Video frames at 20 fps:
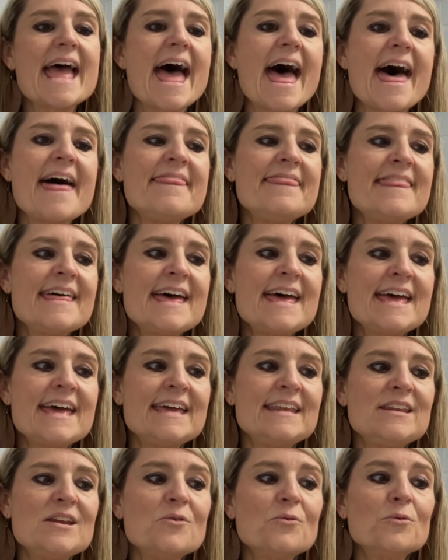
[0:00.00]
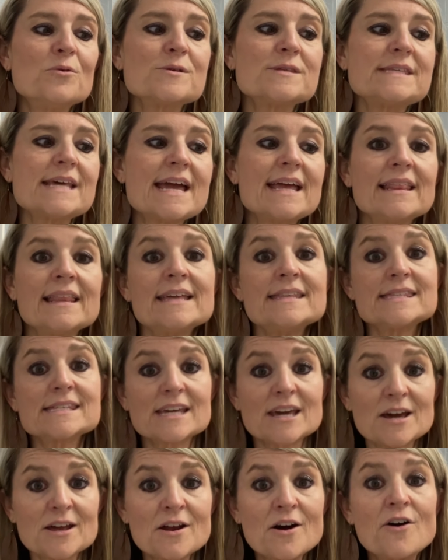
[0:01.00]
And then we'll say, let's
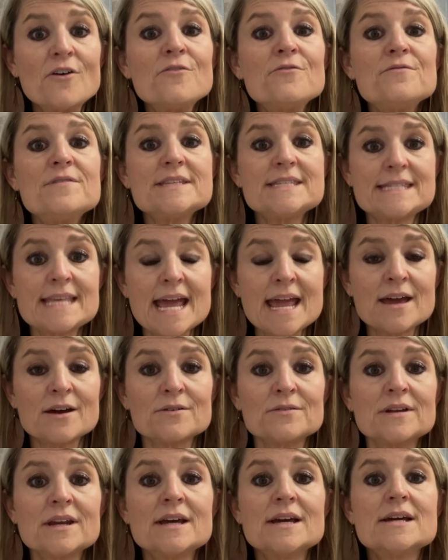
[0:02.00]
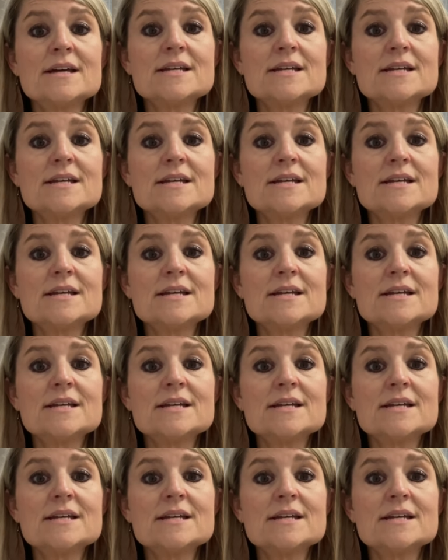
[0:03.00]
cut off the sound.